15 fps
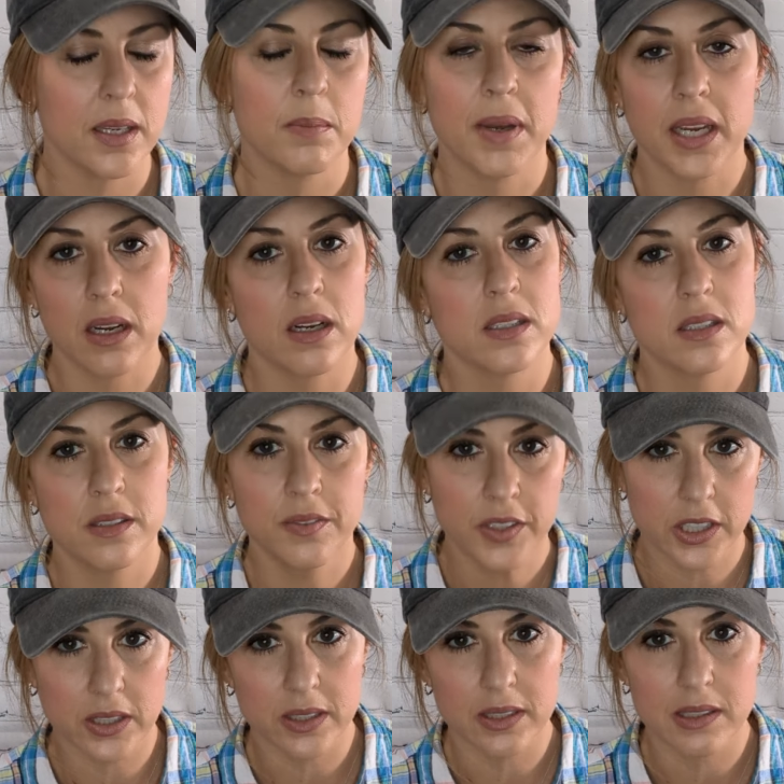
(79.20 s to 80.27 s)
my cost of
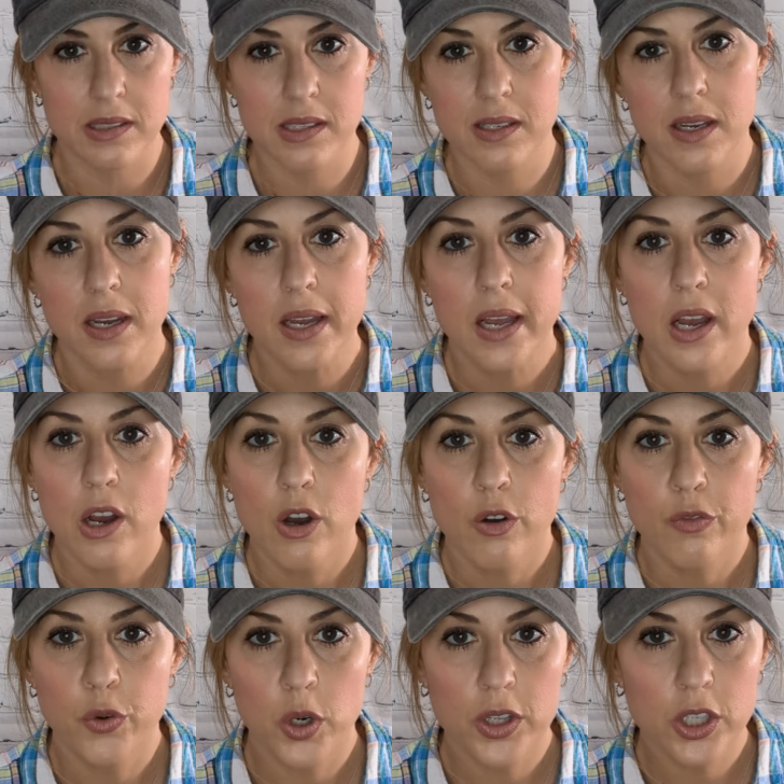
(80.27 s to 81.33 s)
goods
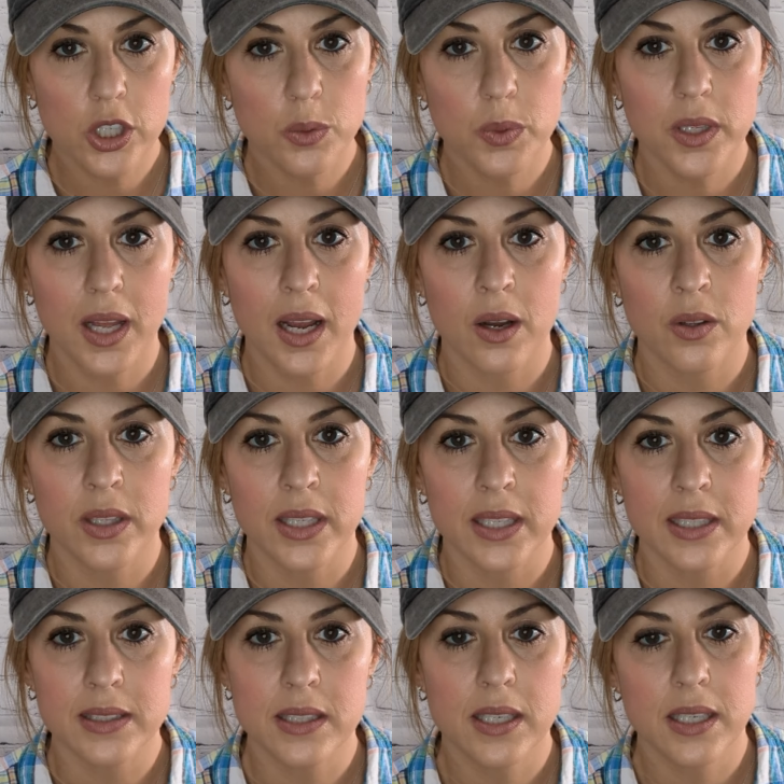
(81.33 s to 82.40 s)
for the Goodwill
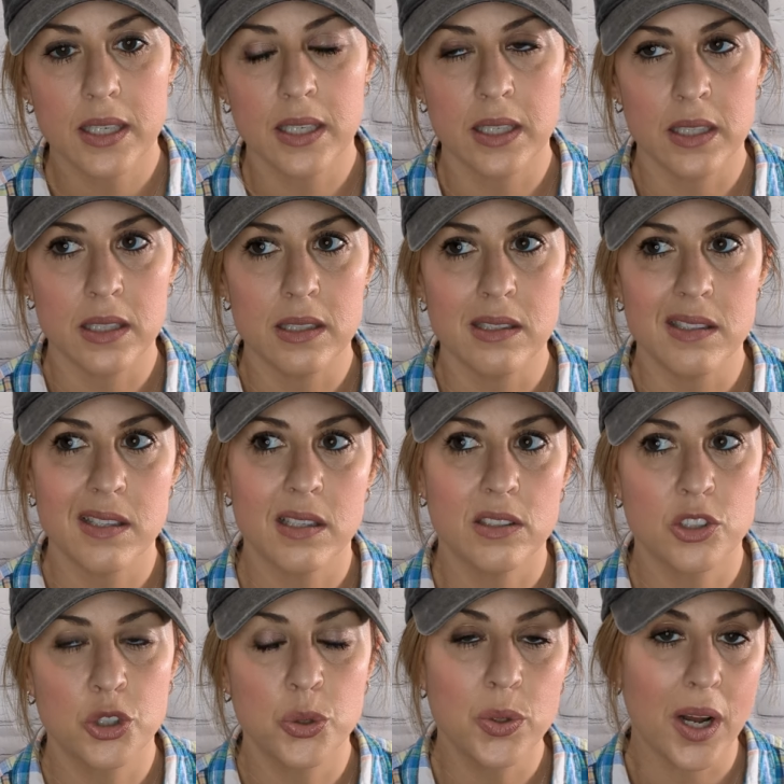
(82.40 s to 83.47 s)
outlet is
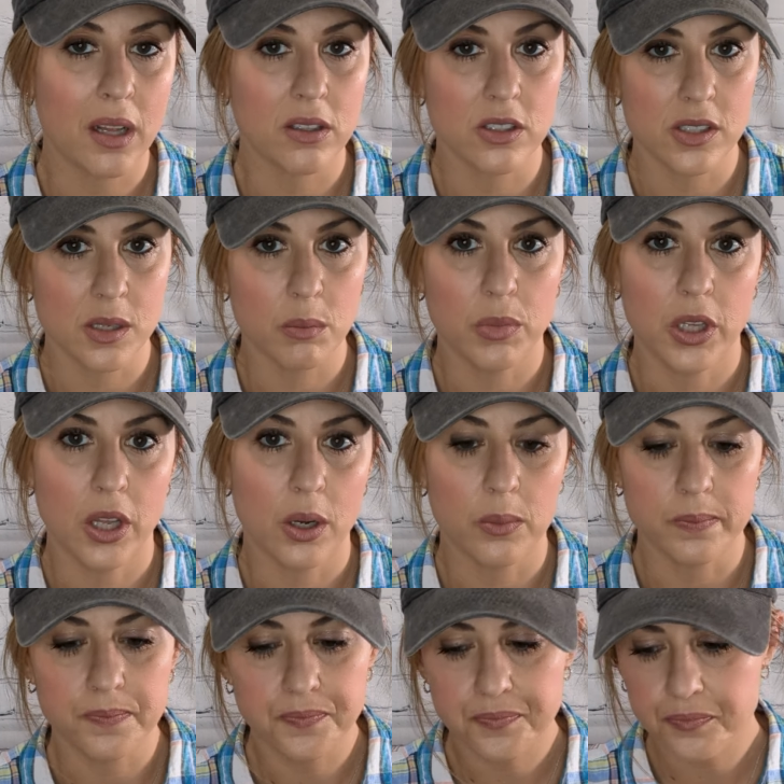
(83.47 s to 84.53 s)
$2 and below.